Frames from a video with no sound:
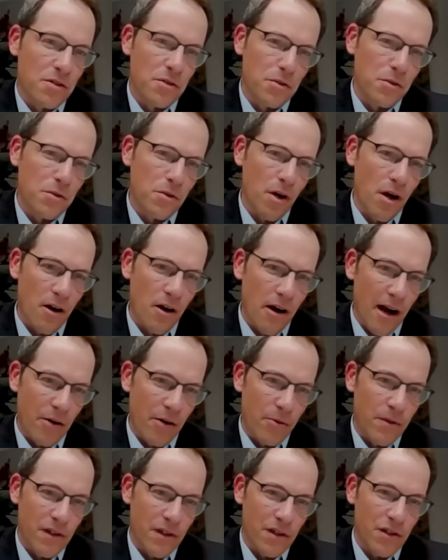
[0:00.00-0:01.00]
to our
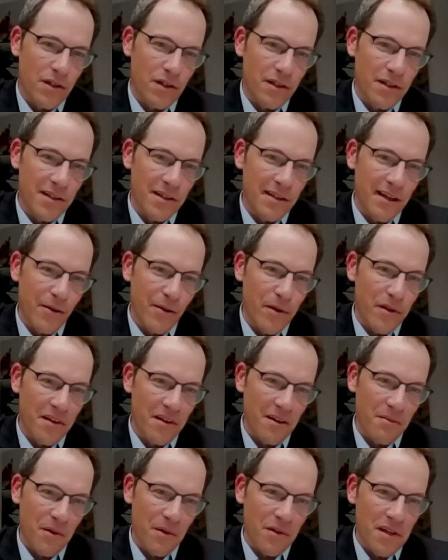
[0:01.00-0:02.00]
acquisitions and how we
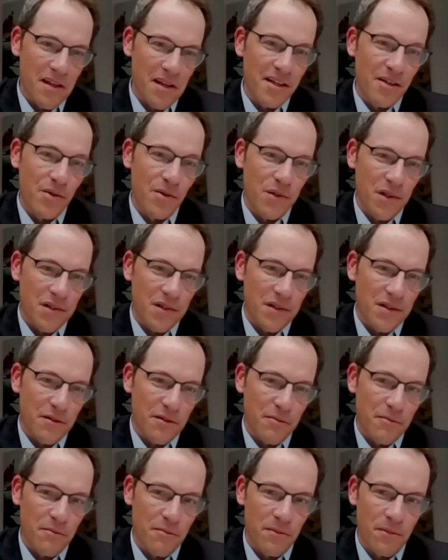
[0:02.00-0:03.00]
think about the
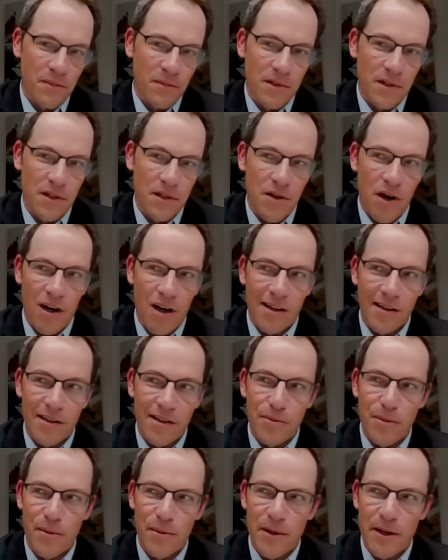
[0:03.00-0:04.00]
ecosystem, to talk a
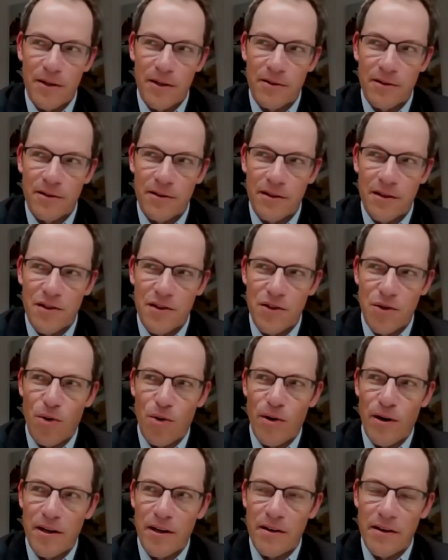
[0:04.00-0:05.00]
little bit about the
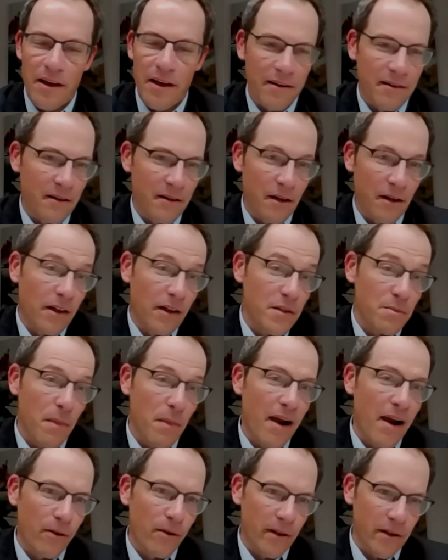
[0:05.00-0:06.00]
story that, at least
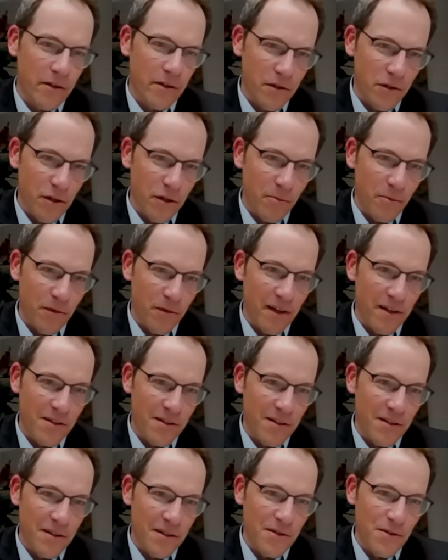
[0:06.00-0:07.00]
my relationship with
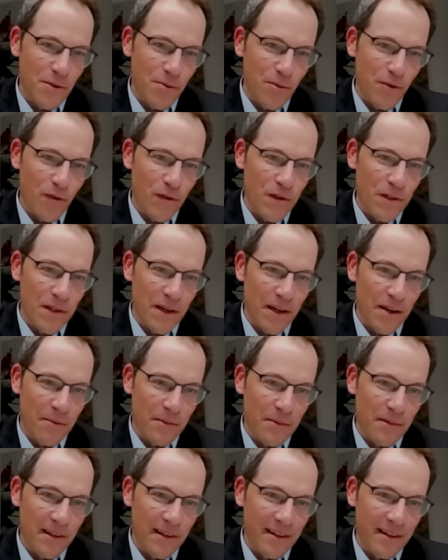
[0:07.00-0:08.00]
Agency Zoom over
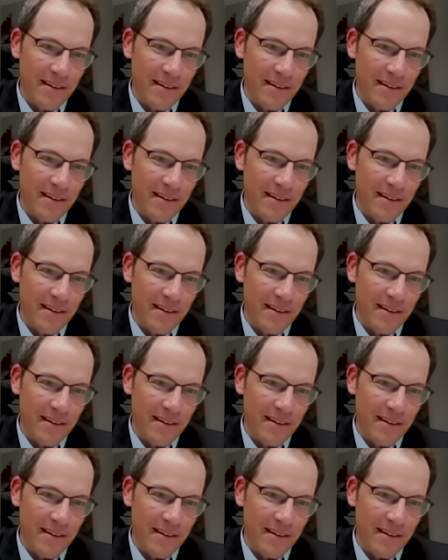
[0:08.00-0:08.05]
time.